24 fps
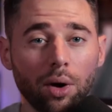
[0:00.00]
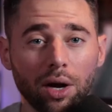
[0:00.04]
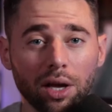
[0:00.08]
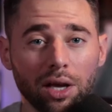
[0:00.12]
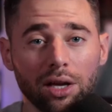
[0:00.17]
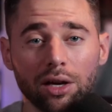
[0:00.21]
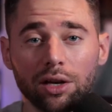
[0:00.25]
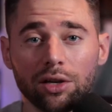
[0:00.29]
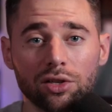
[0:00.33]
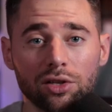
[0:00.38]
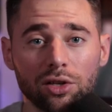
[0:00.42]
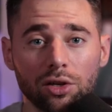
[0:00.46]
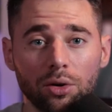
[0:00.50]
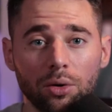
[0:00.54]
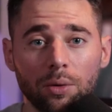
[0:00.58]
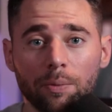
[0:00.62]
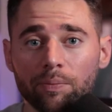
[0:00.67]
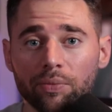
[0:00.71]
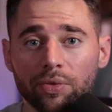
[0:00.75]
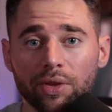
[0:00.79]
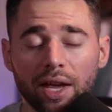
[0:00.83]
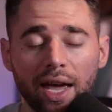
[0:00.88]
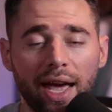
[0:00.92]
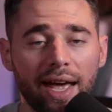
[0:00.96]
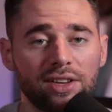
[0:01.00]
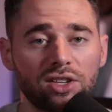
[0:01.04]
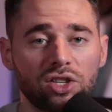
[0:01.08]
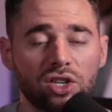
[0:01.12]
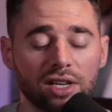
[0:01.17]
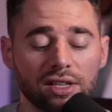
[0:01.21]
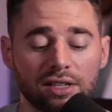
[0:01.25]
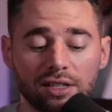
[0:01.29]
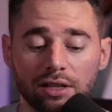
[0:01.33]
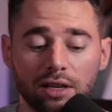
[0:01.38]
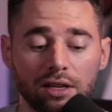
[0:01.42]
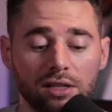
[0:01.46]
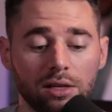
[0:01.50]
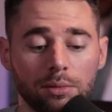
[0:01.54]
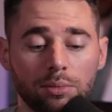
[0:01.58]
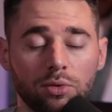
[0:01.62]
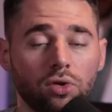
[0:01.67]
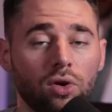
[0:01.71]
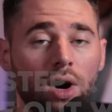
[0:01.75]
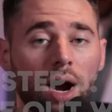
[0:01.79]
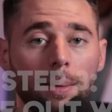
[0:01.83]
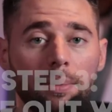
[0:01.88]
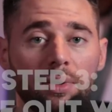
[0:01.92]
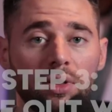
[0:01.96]
want you to do is just
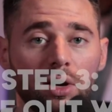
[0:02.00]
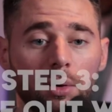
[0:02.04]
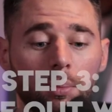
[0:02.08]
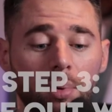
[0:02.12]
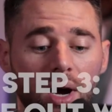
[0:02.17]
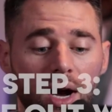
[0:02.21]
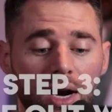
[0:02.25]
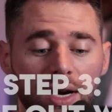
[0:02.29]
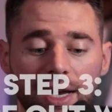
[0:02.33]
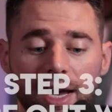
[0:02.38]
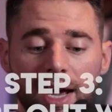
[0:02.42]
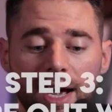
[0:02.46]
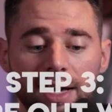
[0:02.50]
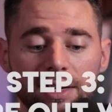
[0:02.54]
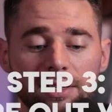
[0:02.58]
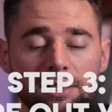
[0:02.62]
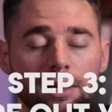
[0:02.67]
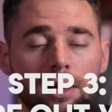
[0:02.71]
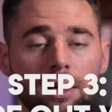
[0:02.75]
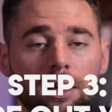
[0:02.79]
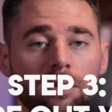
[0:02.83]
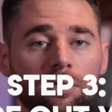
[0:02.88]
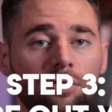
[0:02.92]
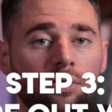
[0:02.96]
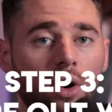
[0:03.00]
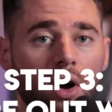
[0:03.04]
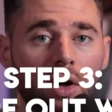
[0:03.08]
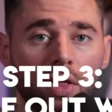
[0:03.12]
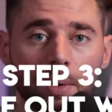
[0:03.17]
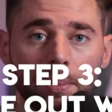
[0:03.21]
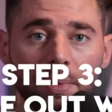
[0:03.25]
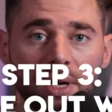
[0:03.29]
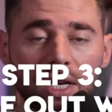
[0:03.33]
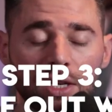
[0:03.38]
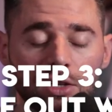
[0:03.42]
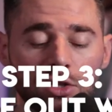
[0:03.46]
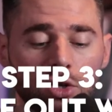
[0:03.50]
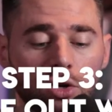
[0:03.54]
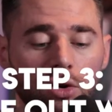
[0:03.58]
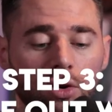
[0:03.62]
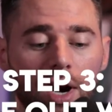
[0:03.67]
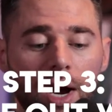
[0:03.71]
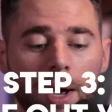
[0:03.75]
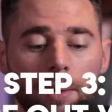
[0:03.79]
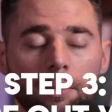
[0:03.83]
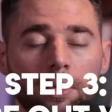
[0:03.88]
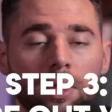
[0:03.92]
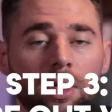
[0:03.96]
subscribe to their podcast, follow them on
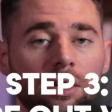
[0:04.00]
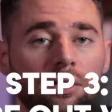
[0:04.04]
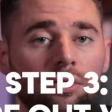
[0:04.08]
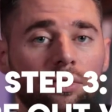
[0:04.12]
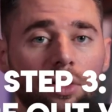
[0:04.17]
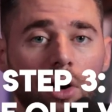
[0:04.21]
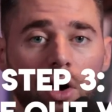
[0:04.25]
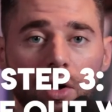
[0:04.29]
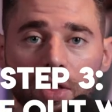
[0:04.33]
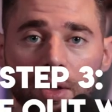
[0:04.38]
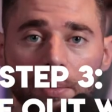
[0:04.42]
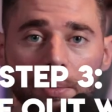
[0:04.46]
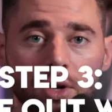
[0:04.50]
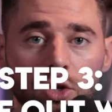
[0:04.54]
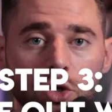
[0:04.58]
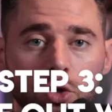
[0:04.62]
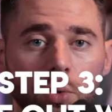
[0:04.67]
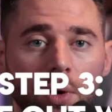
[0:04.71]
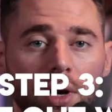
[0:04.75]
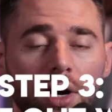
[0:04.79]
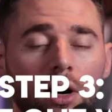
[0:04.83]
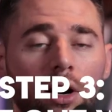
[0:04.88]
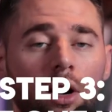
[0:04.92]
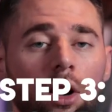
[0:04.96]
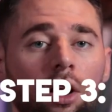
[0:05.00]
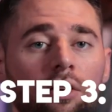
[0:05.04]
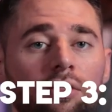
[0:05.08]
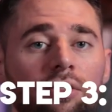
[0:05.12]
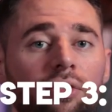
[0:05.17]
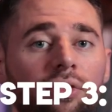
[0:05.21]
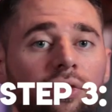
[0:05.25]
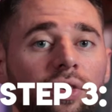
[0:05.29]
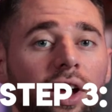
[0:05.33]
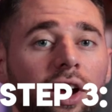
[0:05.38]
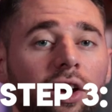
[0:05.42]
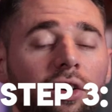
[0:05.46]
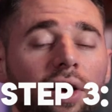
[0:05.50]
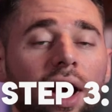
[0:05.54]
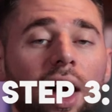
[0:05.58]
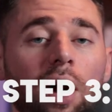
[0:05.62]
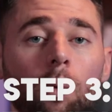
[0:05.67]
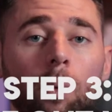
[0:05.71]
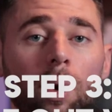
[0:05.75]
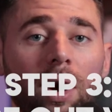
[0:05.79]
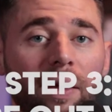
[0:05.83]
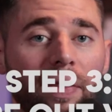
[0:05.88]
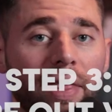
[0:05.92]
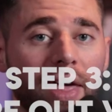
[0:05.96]
Instagram, follow them on Twitter, figure
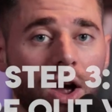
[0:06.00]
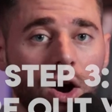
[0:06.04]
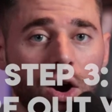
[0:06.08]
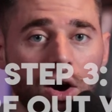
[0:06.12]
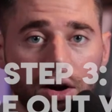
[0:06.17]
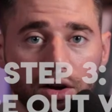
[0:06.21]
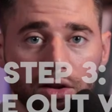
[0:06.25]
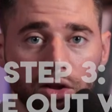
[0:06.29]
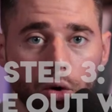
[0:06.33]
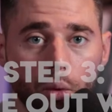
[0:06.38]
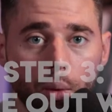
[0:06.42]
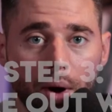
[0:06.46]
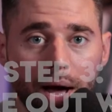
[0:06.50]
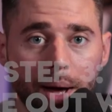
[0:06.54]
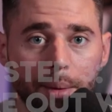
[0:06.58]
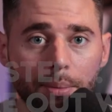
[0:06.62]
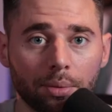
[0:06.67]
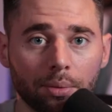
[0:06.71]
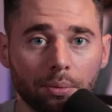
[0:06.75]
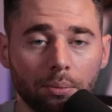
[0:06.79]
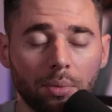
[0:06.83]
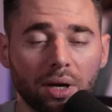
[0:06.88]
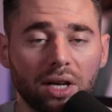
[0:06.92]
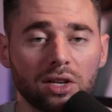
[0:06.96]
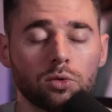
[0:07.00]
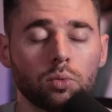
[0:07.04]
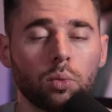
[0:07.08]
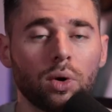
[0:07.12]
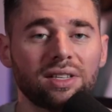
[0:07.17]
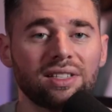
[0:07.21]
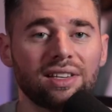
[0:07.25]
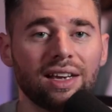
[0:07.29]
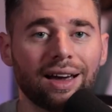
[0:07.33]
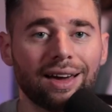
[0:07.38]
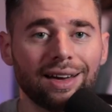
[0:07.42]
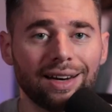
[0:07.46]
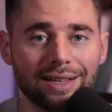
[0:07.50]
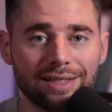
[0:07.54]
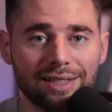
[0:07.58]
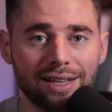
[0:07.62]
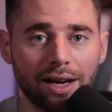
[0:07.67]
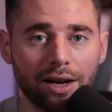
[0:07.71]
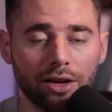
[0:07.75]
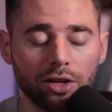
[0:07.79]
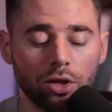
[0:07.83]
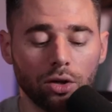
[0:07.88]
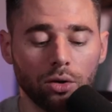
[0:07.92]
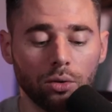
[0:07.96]
out where they are on the web. Because what's that going to
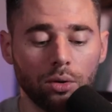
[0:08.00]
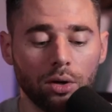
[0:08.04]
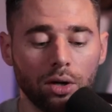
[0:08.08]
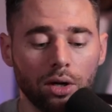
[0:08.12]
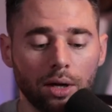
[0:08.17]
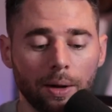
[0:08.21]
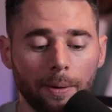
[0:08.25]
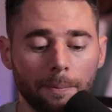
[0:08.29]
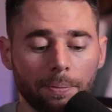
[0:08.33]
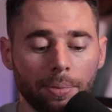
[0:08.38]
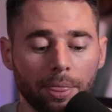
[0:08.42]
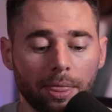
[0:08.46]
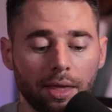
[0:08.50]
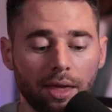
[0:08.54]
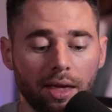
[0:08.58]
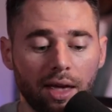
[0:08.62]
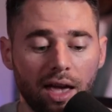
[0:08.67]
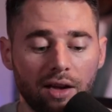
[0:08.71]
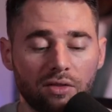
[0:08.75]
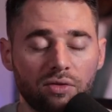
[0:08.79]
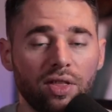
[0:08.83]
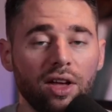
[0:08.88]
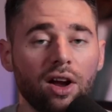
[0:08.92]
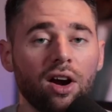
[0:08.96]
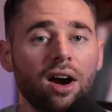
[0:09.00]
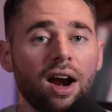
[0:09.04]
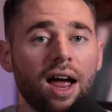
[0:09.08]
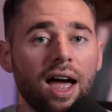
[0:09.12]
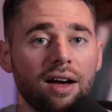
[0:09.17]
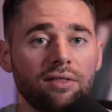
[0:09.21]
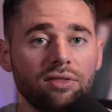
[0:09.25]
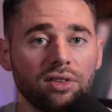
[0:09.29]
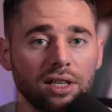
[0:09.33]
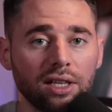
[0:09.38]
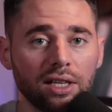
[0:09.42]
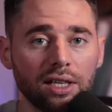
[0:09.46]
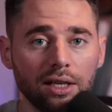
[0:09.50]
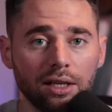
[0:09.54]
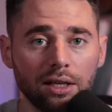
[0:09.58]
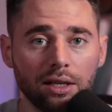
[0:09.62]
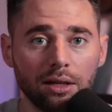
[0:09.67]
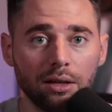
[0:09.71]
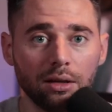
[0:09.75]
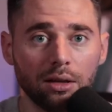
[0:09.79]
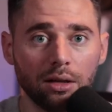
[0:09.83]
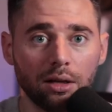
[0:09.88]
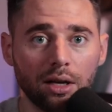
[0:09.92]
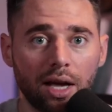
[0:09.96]
tell you? if they're heavily
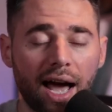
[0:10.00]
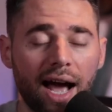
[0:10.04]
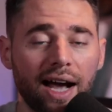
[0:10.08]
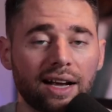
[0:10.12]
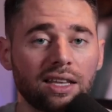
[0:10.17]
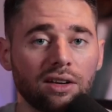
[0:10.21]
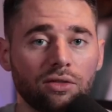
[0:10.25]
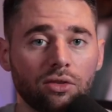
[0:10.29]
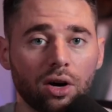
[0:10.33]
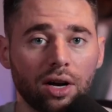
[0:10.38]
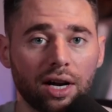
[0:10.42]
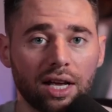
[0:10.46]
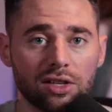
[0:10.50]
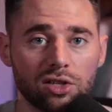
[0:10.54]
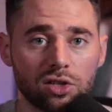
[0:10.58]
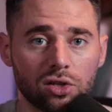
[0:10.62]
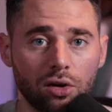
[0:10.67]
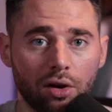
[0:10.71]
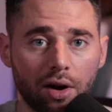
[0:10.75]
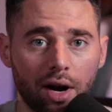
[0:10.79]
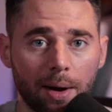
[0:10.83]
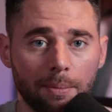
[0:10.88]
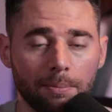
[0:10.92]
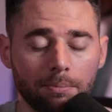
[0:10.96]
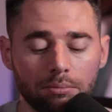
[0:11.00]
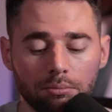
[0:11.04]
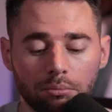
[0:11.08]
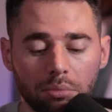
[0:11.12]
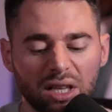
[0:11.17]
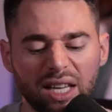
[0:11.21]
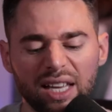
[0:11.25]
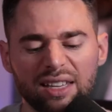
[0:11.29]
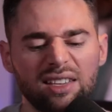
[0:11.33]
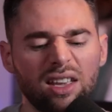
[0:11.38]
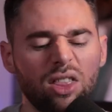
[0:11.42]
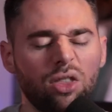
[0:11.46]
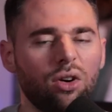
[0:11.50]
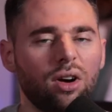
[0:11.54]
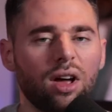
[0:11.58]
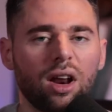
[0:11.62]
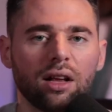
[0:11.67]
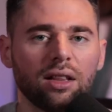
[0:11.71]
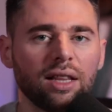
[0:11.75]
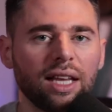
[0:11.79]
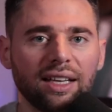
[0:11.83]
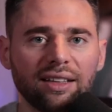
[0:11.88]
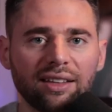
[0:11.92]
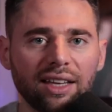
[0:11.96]
active on Instagram, but let's say they're not
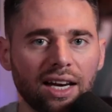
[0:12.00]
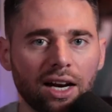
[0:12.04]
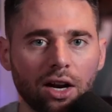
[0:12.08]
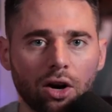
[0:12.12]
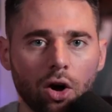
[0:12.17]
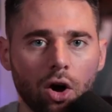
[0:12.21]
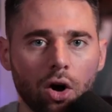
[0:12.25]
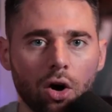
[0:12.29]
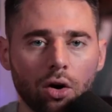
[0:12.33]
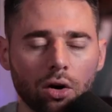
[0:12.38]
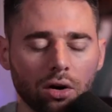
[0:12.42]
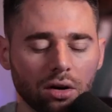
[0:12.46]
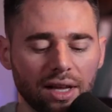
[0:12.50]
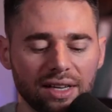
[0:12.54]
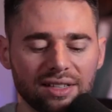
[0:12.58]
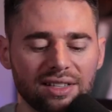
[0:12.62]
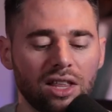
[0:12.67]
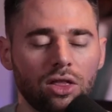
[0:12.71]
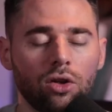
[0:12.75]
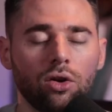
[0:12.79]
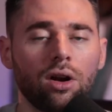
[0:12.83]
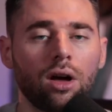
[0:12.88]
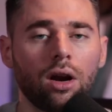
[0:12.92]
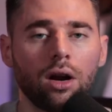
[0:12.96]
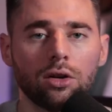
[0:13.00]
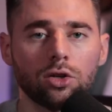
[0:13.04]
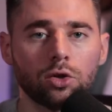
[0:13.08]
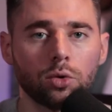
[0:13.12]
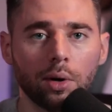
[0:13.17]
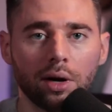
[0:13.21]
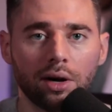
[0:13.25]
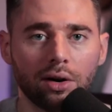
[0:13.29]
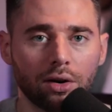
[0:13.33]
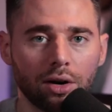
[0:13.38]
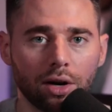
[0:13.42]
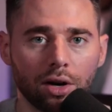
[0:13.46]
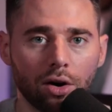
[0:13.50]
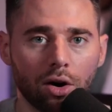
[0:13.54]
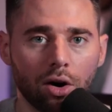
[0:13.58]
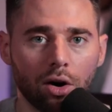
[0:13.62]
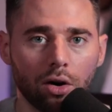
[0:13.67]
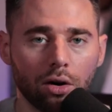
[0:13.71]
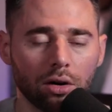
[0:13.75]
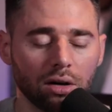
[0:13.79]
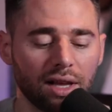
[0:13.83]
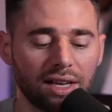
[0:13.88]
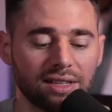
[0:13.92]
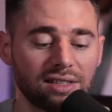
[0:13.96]
on LinkedIn at all, or let's say they're not on Twitter at
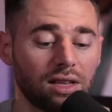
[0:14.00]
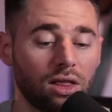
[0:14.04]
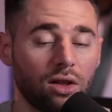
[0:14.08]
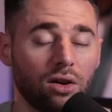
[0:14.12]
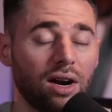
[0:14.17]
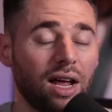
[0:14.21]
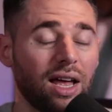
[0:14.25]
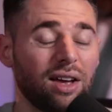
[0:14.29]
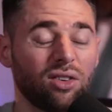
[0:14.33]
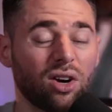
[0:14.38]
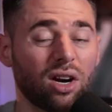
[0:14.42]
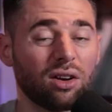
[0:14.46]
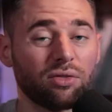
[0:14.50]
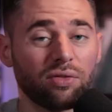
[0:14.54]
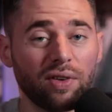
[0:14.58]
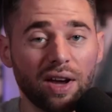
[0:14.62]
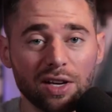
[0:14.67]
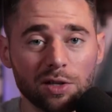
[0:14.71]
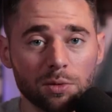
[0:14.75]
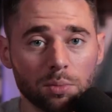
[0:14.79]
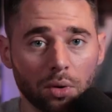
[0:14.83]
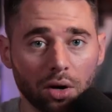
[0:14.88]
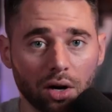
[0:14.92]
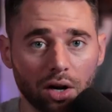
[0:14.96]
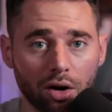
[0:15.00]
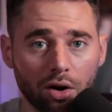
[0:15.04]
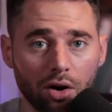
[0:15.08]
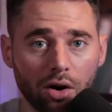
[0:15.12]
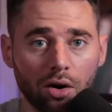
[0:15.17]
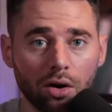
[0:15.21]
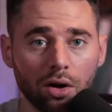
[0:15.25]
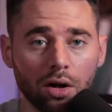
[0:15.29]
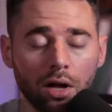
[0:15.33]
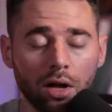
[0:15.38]
all, or let's say they're not even on Facebook at all,